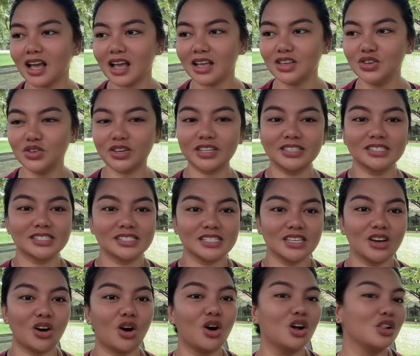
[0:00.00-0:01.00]
You can see
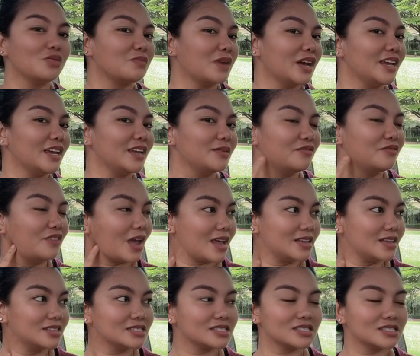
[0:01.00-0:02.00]
all my
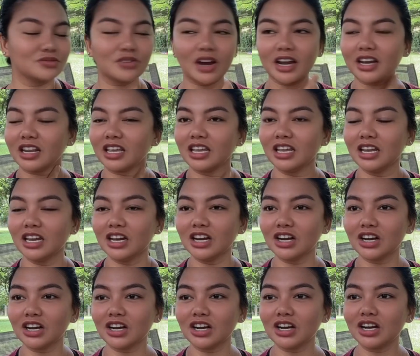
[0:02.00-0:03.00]
veins right
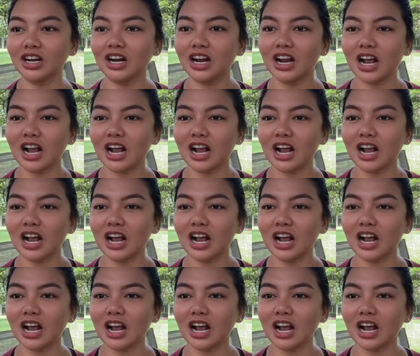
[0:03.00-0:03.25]
here.